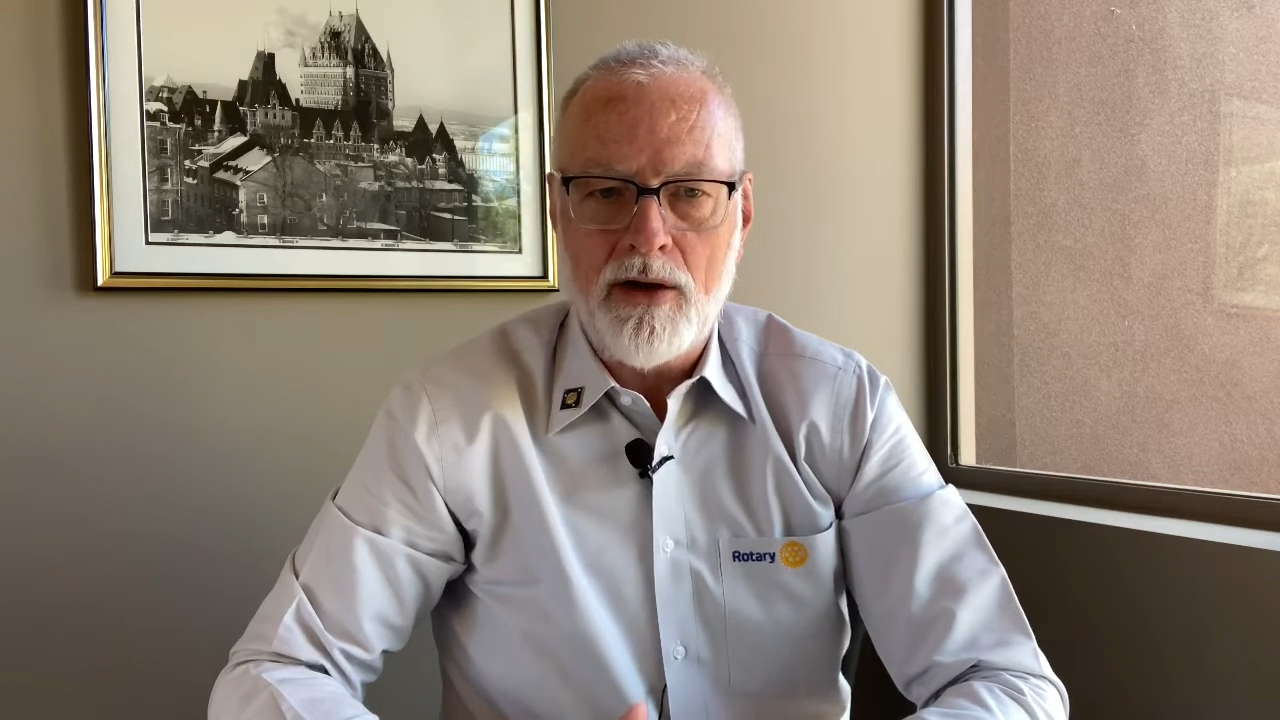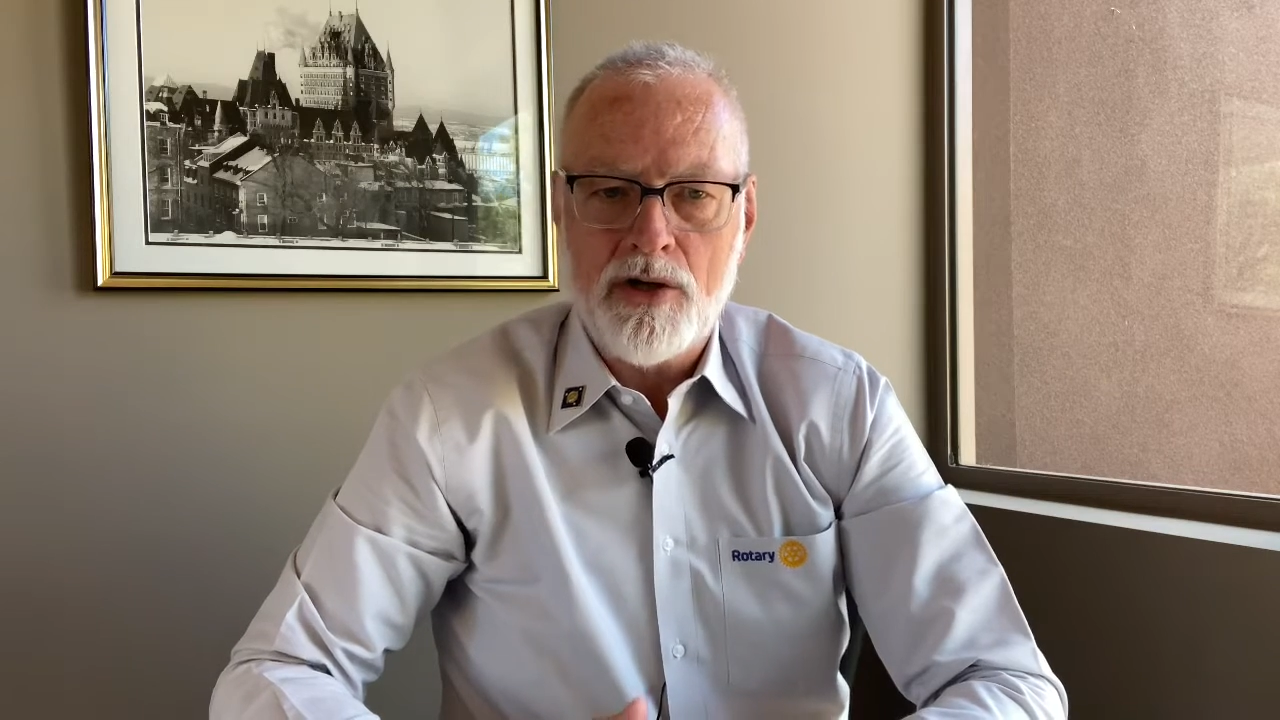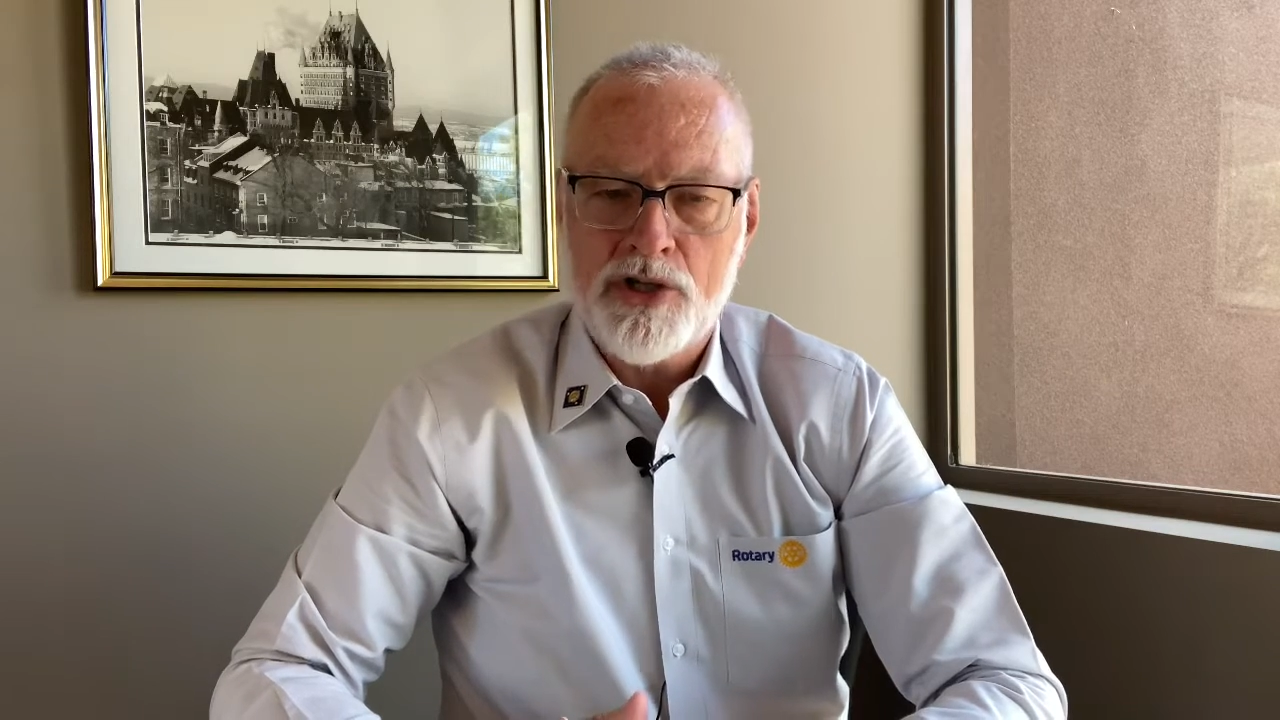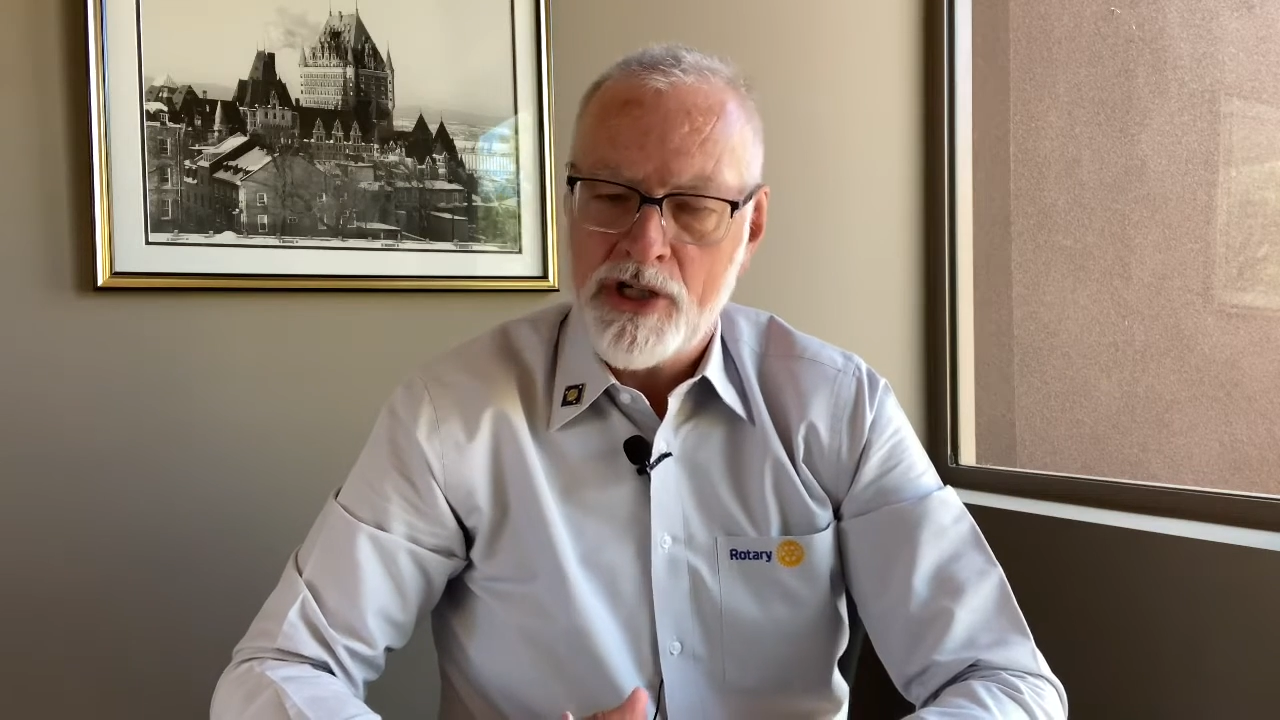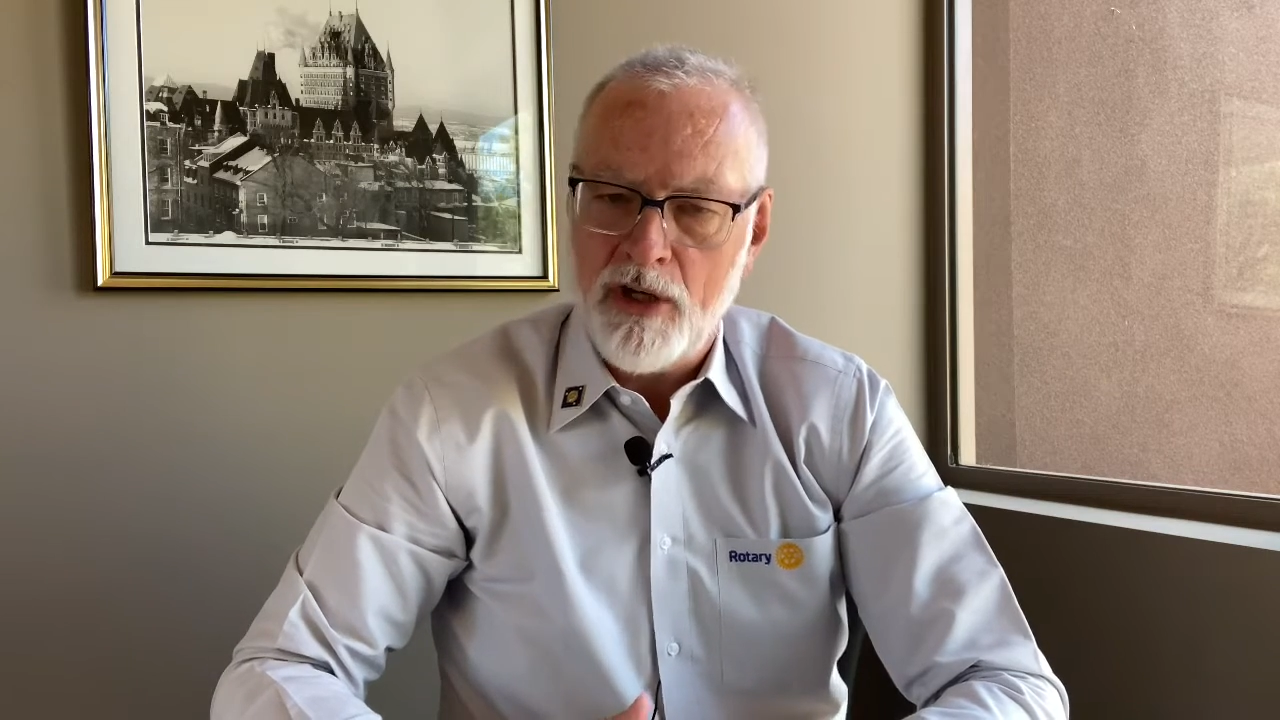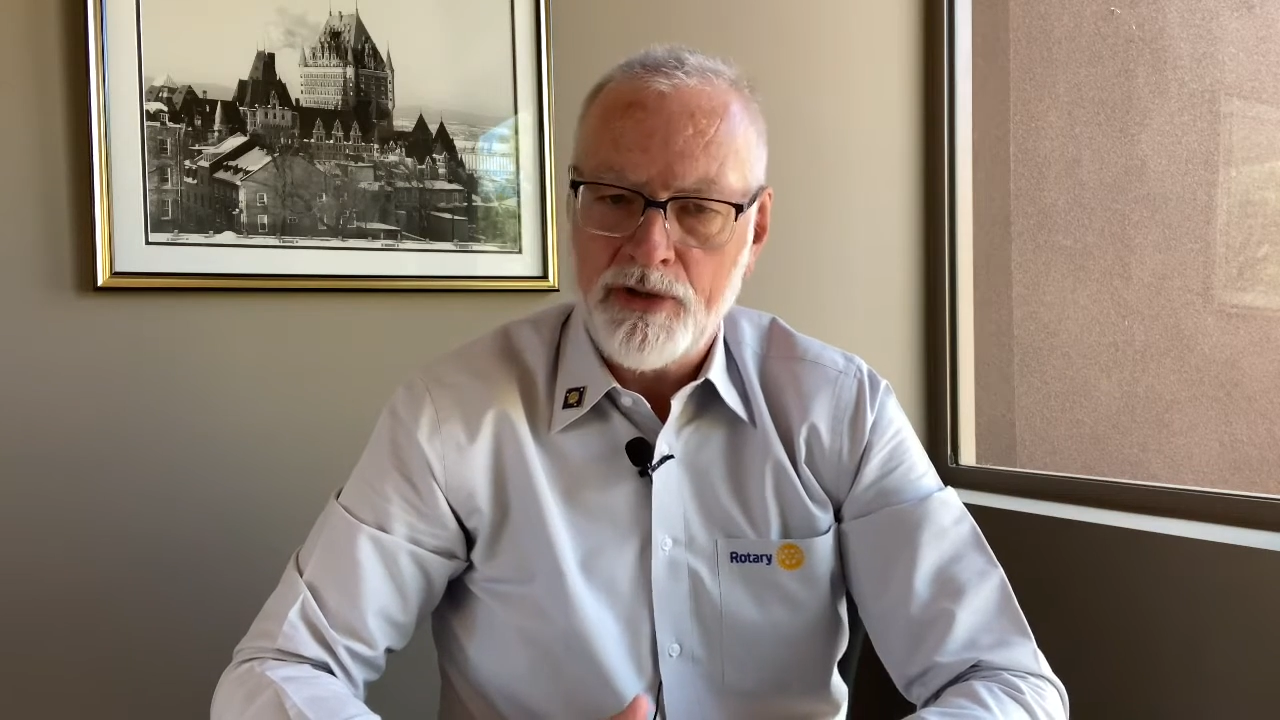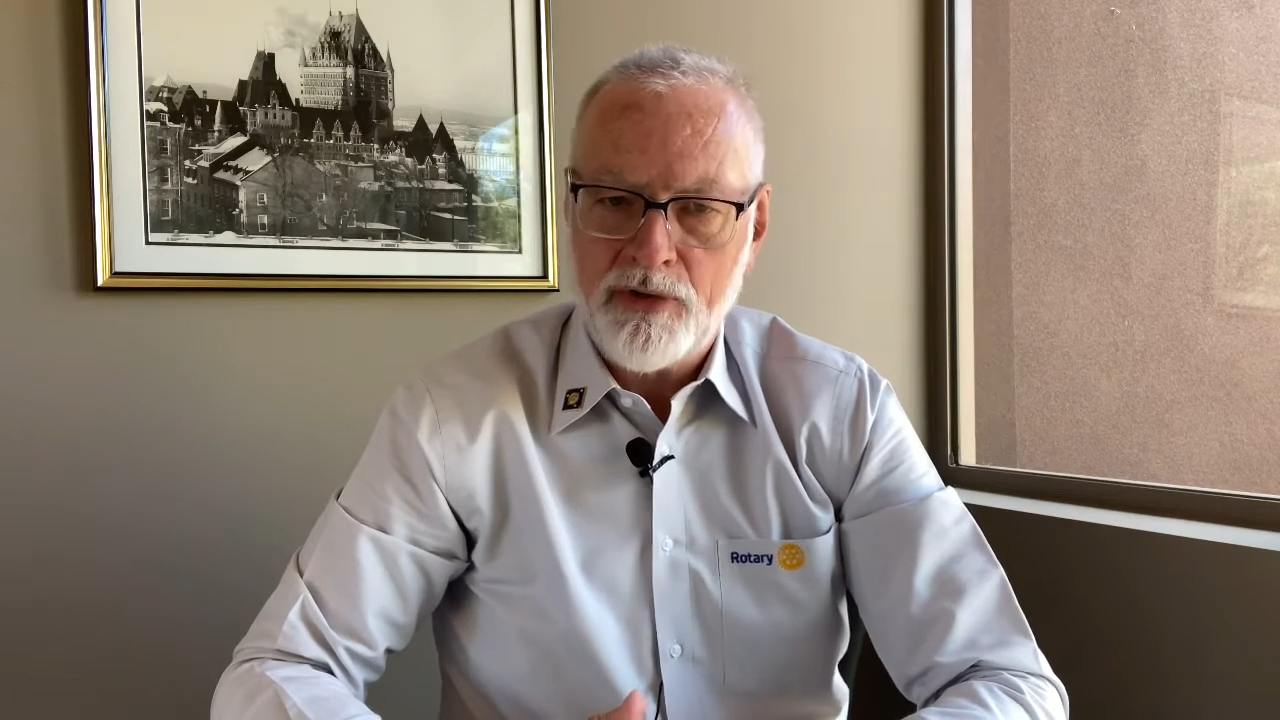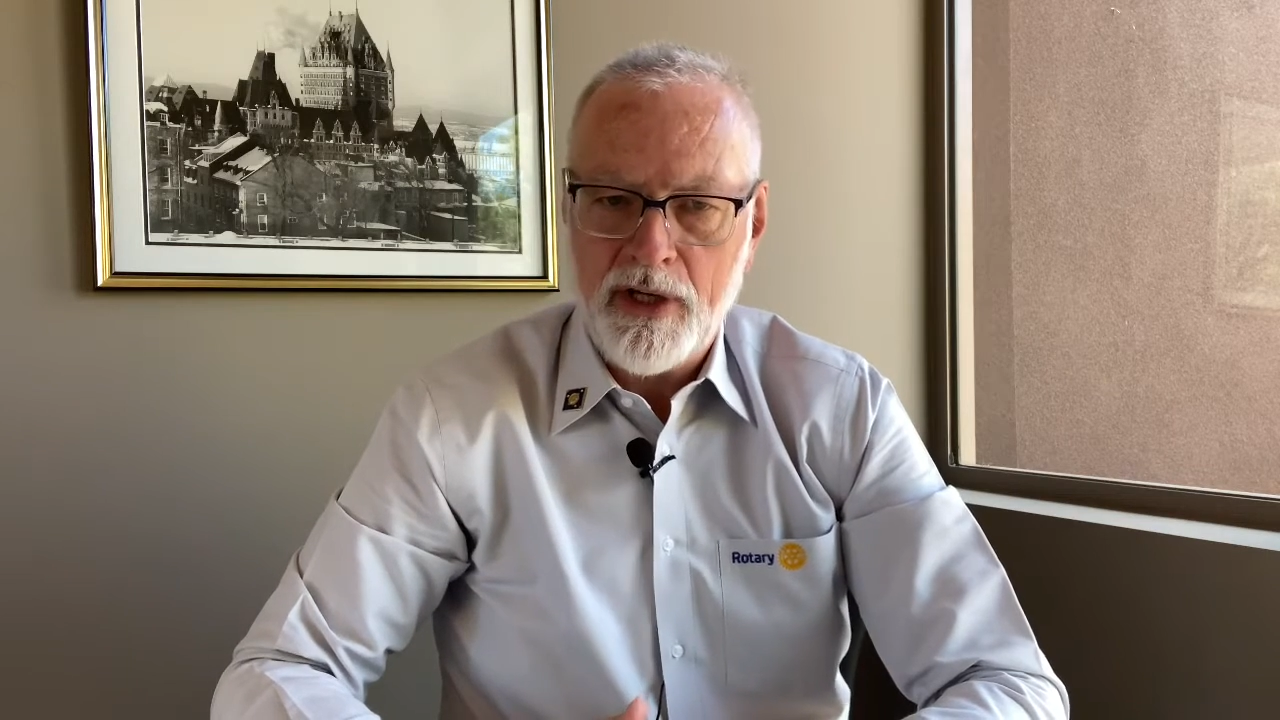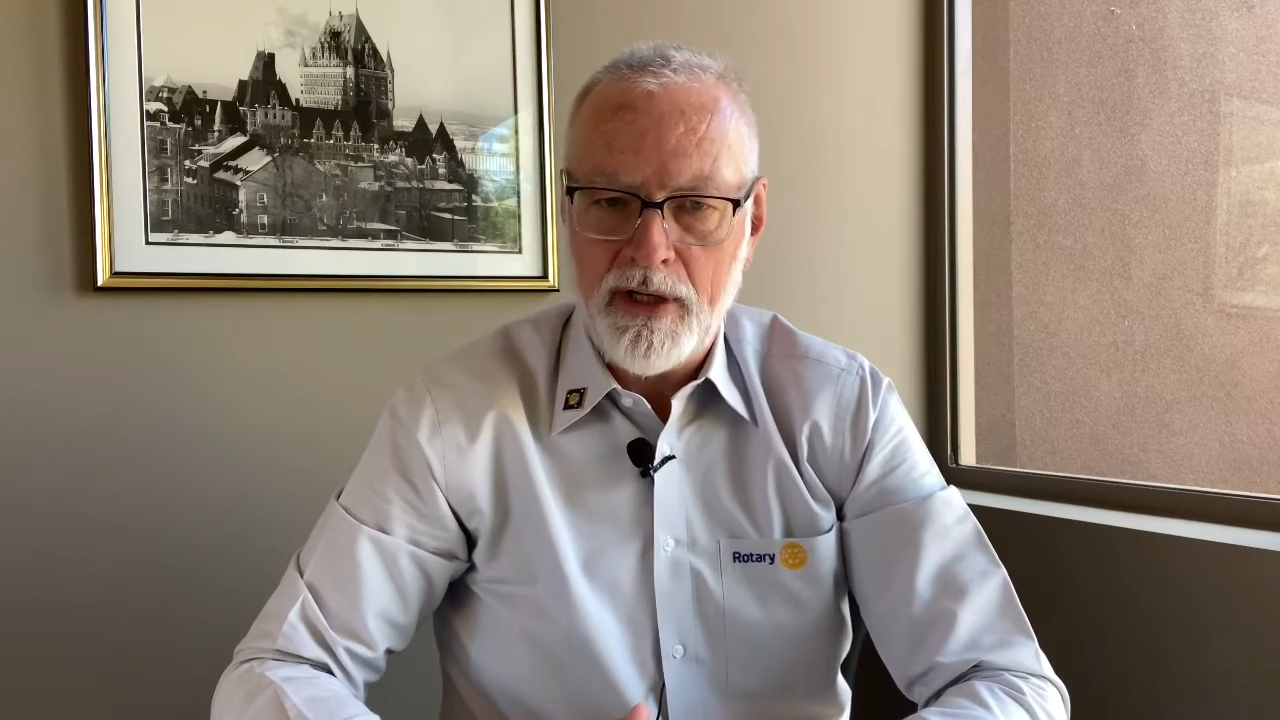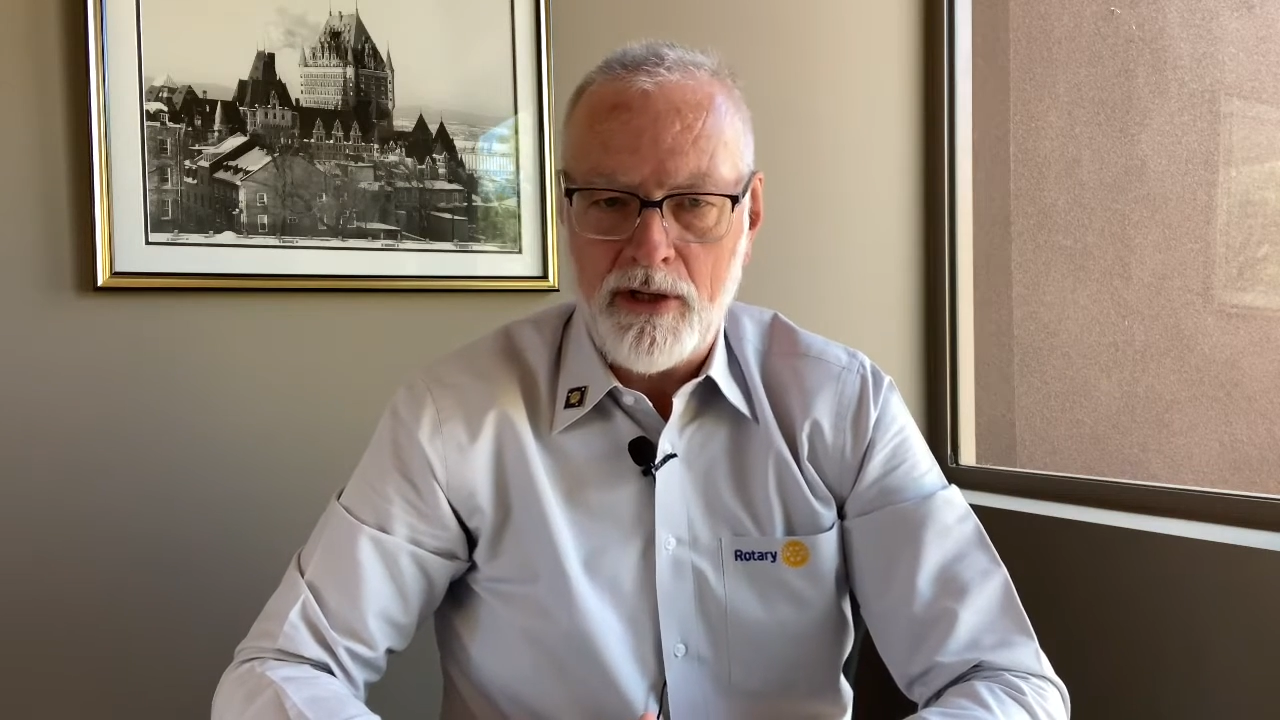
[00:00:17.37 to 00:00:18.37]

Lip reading: are sheltering